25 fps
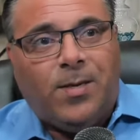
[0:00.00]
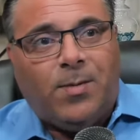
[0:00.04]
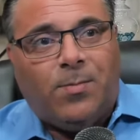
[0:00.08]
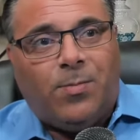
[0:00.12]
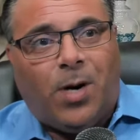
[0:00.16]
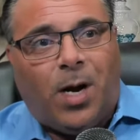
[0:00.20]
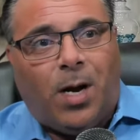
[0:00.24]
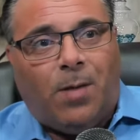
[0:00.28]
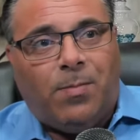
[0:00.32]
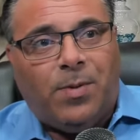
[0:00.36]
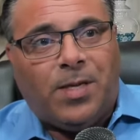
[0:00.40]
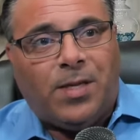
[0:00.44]

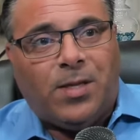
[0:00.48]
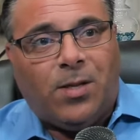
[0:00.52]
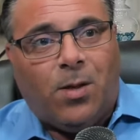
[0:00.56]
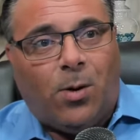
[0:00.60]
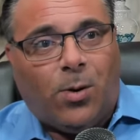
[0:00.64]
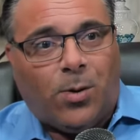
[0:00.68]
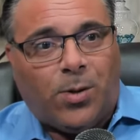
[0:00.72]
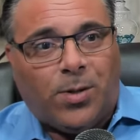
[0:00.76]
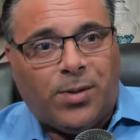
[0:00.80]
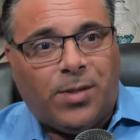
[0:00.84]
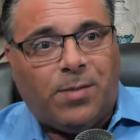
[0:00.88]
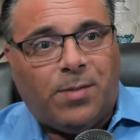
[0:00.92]
probably
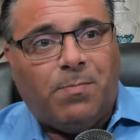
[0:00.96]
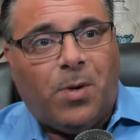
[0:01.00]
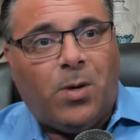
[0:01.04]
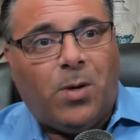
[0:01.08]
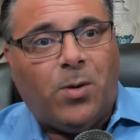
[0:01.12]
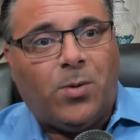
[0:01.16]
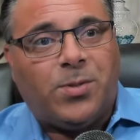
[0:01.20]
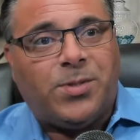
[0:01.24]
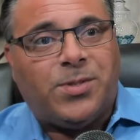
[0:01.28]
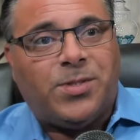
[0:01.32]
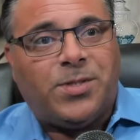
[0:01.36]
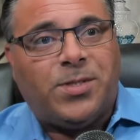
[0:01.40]
longer than
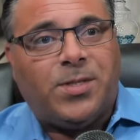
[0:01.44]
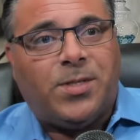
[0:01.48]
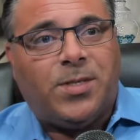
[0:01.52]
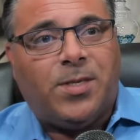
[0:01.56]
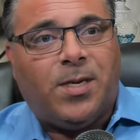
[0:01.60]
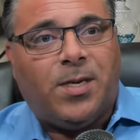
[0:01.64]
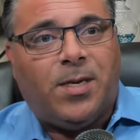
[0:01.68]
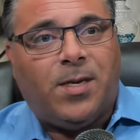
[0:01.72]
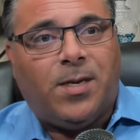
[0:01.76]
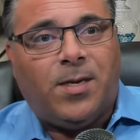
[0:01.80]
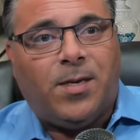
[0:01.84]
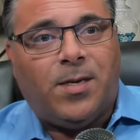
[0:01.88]
most.
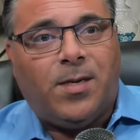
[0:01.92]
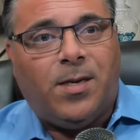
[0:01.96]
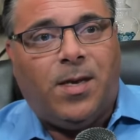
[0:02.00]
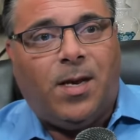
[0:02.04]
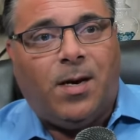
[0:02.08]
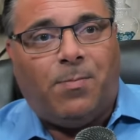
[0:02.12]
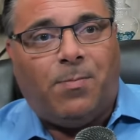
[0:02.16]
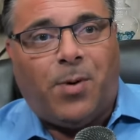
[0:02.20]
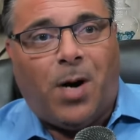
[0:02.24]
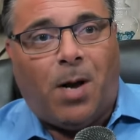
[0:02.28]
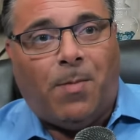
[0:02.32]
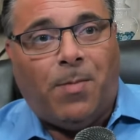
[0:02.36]
Uh,
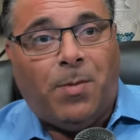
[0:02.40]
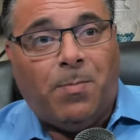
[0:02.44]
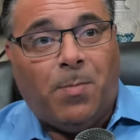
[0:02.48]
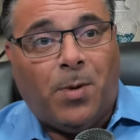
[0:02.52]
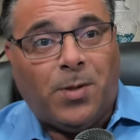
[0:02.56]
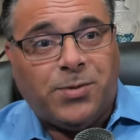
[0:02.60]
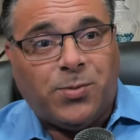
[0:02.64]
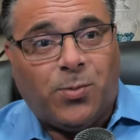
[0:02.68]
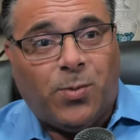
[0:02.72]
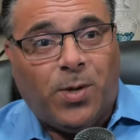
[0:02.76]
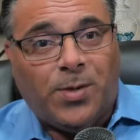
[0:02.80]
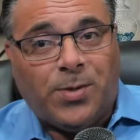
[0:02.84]
I'm probably the
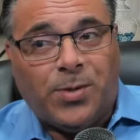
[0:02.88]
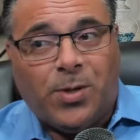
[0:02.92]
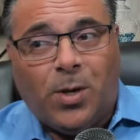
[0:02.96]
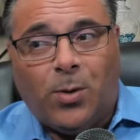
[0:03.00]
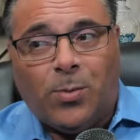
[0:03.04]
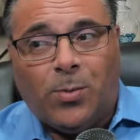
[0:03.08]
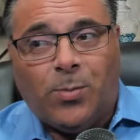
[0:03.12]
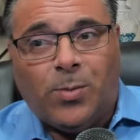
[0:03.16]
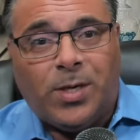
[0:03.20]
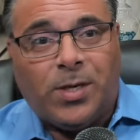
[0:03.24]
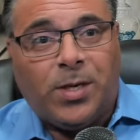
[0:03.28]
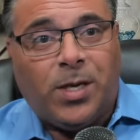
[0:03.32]
most well
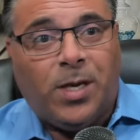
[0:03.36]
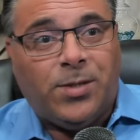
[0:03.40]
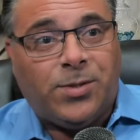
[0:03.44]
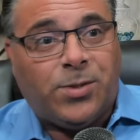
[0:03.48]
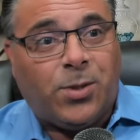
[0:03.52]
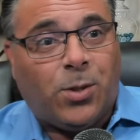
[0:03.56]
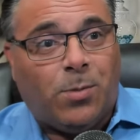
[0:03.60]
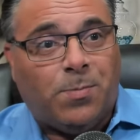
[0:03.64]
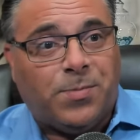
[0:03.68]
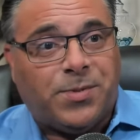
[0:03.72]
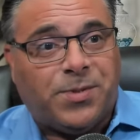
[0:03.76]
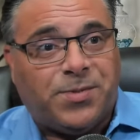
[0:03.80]
known in
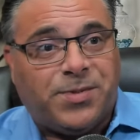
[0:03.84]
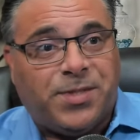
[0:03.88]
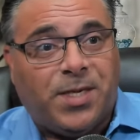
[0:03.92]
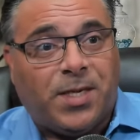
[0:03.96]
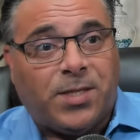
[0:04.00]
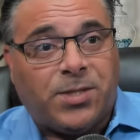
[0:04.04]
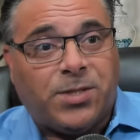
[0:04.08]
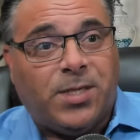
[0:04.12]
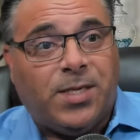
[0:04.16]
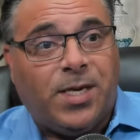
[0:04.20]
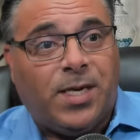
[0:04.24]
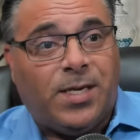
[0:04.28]
terms of
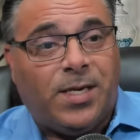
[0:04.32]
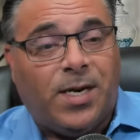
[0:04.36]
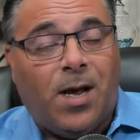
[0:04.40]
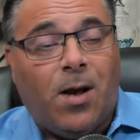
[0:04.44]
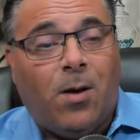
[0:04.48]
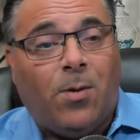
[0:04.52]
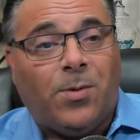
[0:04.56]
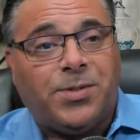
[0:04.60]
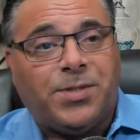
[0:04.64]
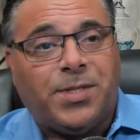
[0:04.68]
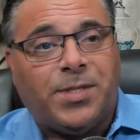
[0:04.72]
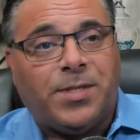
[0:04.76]
Section Eight and
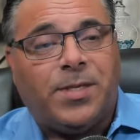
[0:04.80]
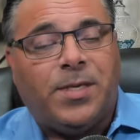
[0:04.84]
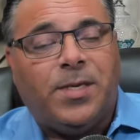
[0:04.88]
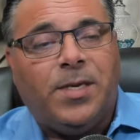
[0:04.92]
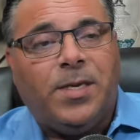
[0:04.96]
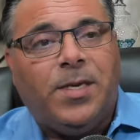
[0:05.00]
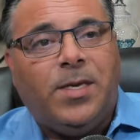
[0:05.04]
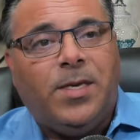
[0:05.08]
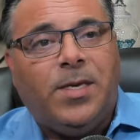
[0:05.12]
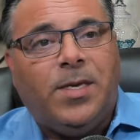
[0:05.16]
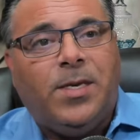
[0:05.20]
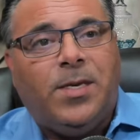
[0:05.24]
housing,
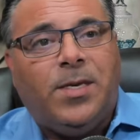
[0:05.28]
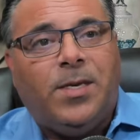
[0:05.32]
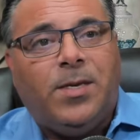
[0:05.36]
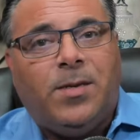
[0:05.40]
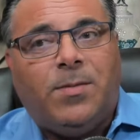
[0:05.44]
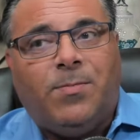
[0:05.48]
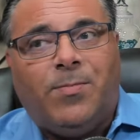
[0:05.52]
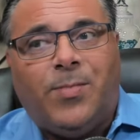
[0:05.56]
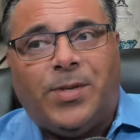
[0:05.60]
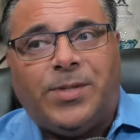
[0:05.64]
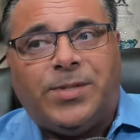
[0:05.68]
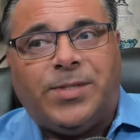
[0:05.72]

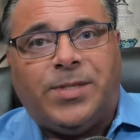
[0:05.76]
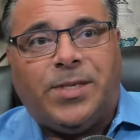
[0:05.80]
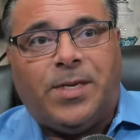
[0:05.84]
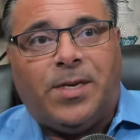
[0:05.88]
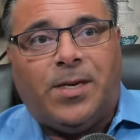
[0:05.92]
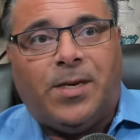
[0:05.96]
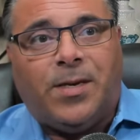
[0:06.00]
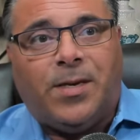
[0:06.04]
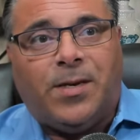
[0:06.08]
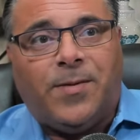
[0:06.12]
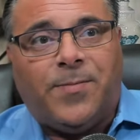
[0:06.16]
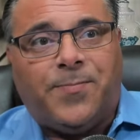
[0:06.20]
but
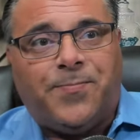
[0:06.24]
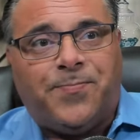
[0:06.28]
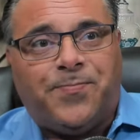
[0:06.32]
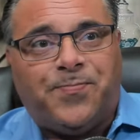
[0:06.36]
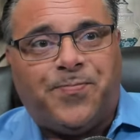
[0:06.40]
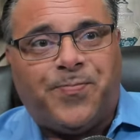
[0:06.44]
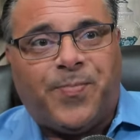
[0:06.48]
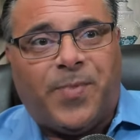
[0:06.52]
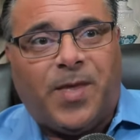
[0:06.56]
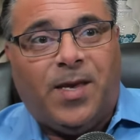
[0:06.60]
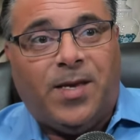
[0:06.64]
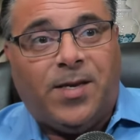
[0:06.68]
um,
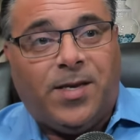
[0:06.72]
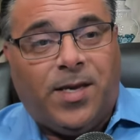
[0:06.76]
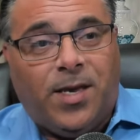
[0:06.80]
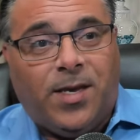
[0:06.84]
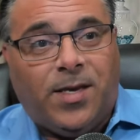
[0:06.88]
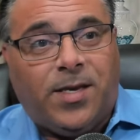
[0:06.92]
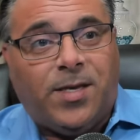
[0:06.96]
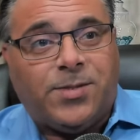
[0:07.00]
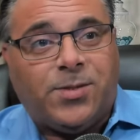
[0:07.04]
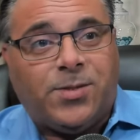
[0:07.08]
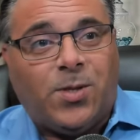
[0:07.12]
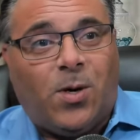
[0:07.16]
it,
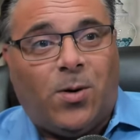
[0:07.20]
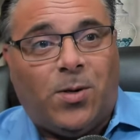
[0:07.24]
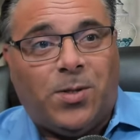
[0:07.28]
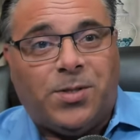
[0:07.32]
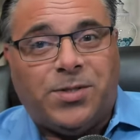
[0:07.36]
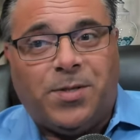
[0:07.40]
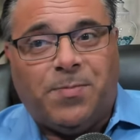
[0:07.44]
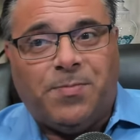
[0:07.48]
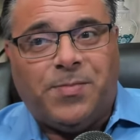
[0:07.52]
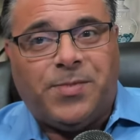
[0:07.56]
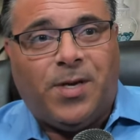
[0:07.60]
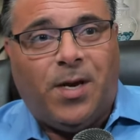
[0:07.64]
it gets
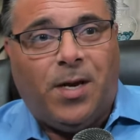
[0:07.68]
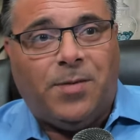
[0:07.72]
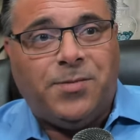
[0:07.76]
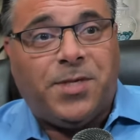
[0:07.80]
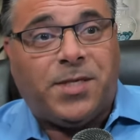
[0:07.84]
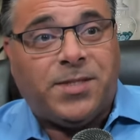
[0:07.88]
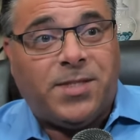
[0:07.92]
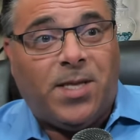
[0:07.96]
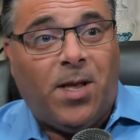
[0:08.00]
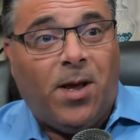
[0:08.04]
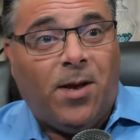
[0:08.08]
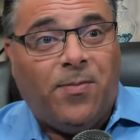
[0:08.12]
hard sometimes
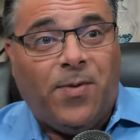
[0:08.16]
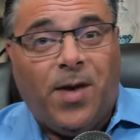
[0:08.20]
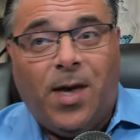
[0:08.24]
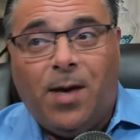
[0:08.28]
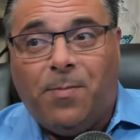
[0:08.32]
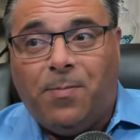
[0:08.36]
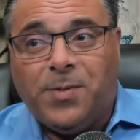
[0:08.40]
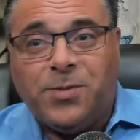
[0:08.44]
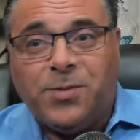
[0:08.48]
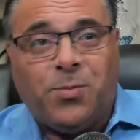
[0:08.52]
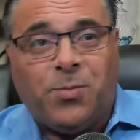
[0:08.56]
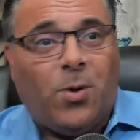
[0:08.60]
because life
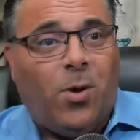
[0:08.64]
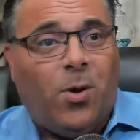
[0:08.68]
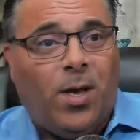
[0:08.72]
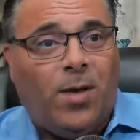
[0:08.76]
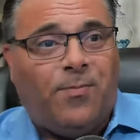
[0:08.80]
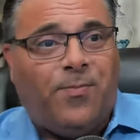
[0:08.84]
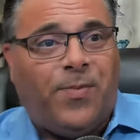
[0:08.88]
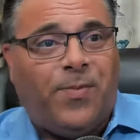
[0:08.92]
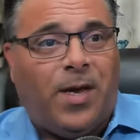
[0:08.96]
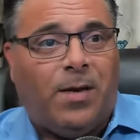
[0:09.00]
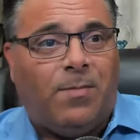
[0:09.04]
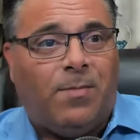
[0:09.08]
happens. We all
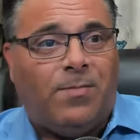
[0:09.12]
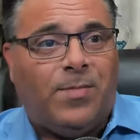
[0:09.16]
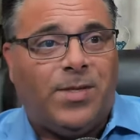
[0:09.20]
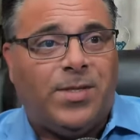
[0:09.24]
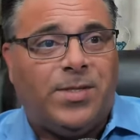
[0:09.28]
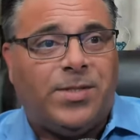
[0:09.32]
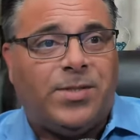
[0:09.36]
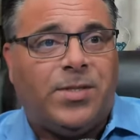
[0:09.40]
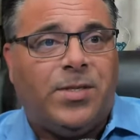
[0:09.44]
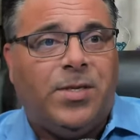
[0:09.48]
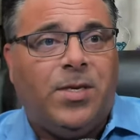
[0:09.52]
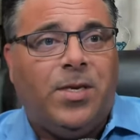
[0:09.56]
have
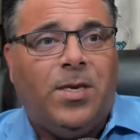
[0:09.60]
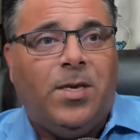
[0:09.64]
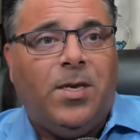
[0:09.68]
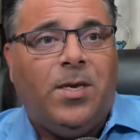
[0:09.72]
families,